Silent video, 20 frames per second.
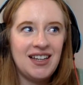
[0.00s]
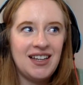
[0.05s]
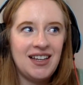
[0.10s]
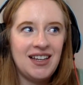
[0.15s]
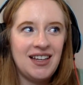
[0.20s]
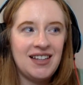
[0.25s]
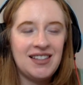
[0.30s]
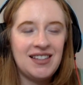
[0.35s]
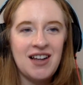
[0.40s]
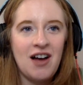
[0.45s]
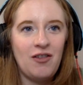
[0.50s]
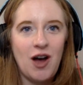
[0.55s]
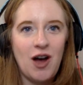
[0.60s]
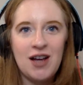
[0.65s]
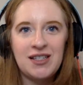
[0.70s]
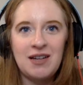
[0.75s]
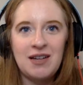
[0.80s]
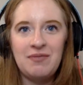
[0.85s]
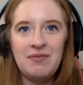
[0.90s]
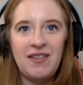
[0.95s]
It's not
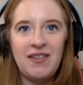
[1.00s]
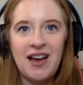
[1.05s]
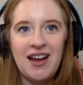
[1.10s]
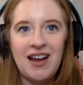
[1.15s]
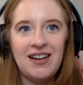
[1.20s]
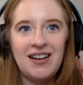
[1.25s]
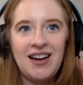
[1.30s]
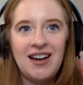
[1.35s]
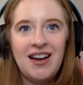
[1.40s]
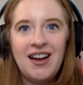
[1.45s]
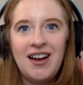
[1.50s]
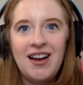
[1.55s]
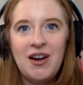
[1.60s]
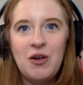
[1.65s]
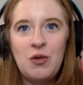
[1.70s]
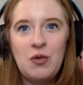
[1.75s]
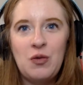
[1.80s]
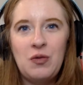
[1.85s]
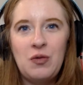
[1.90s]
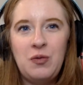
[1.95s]
lost on me that
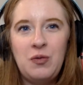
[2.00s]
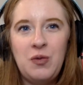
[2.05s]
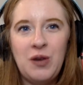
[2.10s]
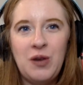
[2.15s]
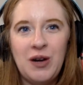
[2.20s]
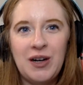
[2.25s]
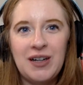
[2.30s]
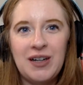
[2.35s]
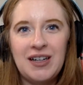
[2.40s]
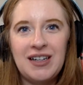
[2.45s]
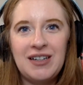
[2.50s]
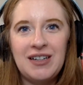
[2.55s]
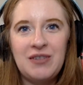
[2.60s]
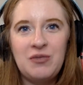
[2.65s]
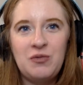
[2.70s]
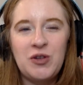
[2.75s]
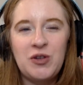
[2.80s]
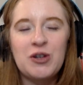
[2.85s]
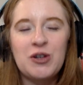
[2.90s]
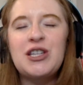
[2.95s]

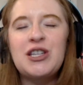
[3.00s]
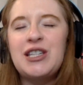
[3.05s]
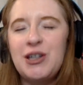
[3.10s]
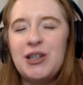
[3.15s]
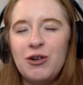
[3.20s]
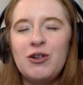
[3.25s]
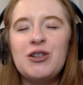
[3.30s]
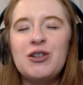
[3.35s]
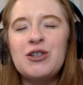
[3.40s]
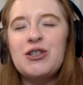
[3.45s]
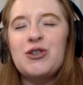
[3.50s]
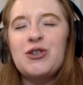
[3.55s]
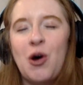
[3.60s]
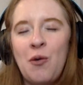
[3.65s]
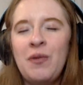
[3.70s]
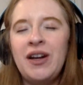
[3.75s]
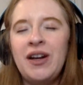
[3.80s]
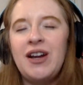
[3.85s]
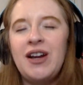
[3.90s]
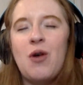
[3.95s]
there's still so
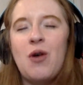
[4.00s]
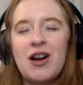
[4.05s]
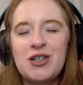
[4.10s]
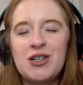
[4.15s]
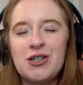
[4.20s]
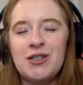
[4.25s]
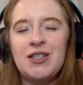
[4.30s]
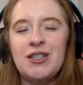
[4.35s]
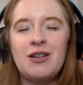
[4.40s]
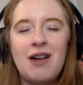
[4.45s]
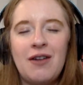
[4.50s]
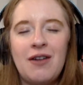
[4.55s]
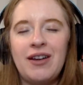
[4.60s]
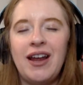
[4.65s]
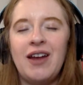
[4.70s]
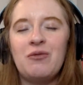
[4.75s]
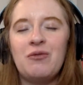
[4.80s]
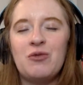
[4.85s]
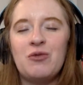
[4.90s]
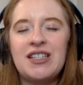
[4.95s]
many questions
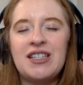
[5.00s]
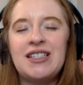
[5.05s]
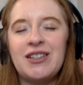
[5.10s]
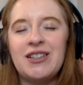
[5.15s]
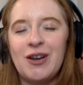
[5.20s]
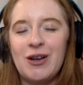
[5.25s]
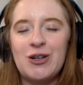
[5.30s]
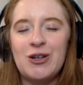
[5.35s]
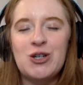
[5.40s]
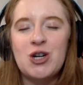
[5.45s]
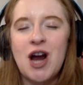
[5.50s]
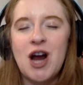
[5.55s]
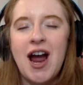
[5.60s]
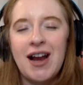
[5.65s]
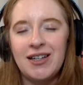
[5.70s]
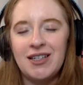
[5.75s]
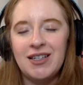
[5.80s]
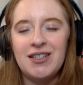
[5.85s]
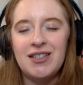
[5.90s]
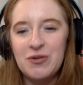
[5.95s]
surrounding it, and we're still
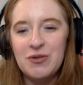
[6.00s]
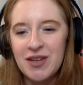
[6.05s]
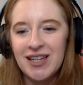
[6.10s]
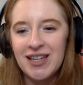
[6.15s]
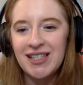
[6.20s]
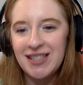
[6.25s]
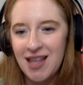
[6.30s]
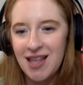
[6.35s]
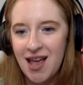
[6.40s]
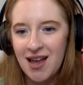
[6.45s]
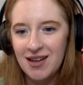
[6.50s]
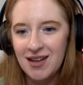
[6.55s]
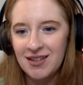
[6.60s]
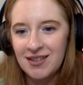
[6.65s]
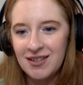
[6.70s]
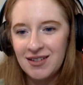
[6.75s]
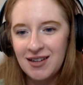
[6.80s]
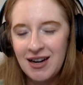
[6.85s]
trying to do this thing